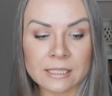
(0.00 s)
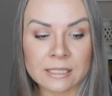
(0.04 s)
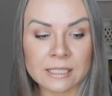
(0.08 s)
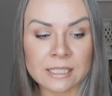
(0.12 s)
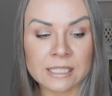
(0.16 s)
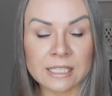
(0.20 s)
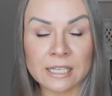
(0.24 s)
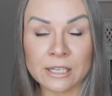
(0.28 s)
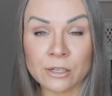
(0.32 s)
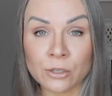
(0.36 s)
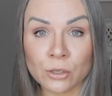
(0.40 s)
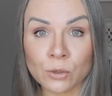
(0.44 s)

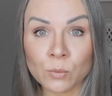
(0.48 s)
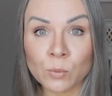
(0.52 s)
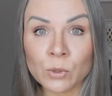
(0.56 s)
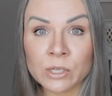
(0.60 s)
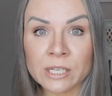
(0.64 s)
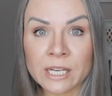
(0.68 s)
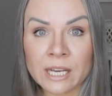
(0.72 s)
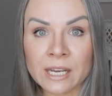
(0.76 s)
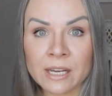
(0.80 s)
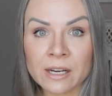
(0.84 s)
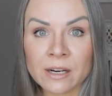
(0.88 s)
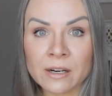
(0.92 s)
cedar
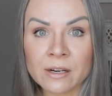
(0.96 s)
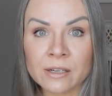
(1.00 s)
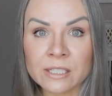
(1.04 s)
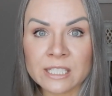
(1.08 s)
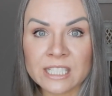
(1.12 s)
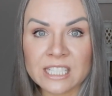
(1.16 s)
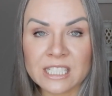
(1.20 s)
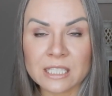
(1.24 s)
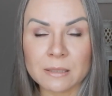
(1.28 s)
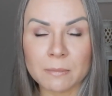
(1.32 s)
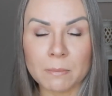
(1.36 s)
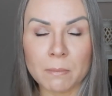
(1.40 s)
wood here
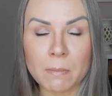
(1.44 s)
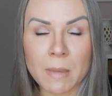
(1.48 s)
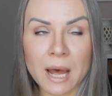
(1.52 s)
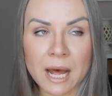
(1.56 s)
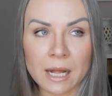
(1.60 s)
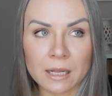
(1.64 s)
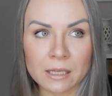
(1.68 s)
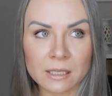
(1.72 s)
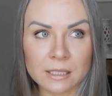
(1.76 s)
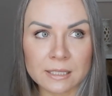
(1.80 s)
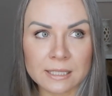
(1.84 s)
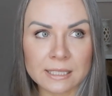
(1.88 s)

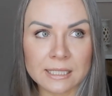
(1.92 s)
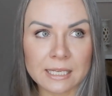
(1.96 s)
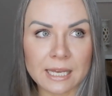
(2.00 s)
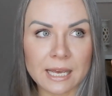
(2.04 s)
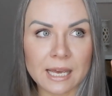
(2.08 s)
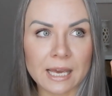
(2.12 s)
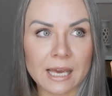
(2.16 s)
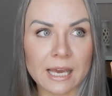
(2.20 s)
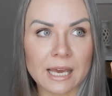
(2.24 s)
smells